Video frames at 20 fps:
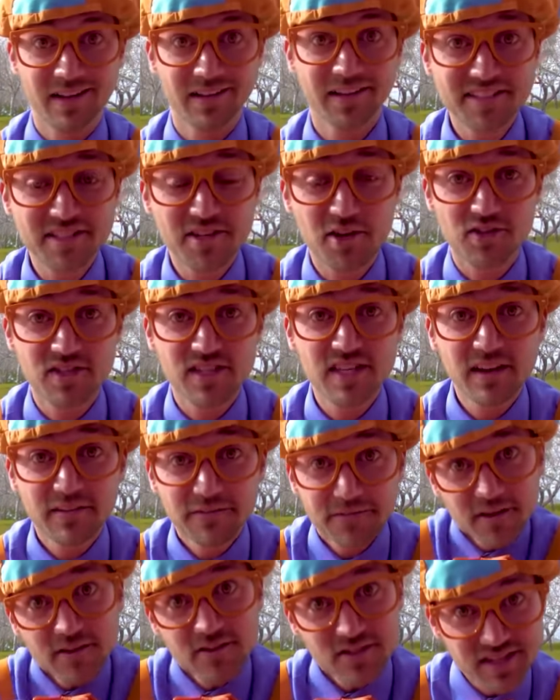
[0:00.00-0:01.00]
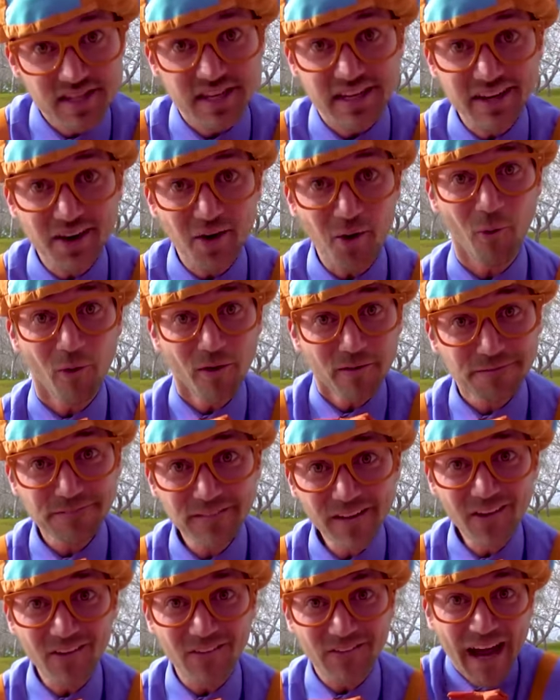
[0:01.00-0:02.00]
Let's go see if they'll sink or
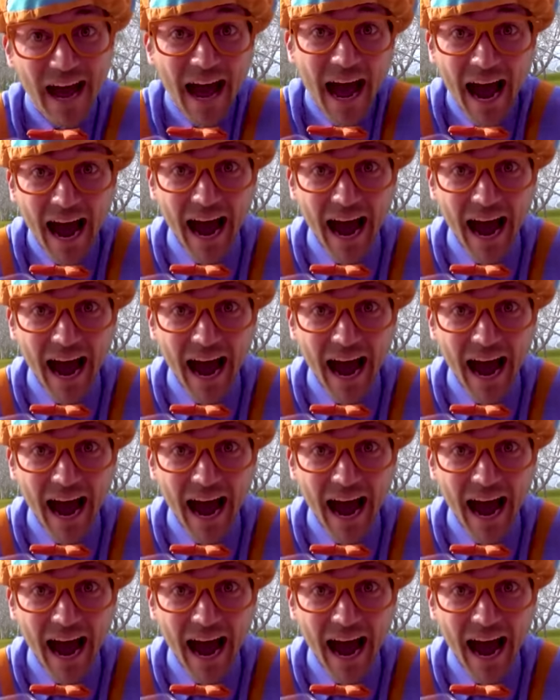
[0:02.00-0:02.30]
float.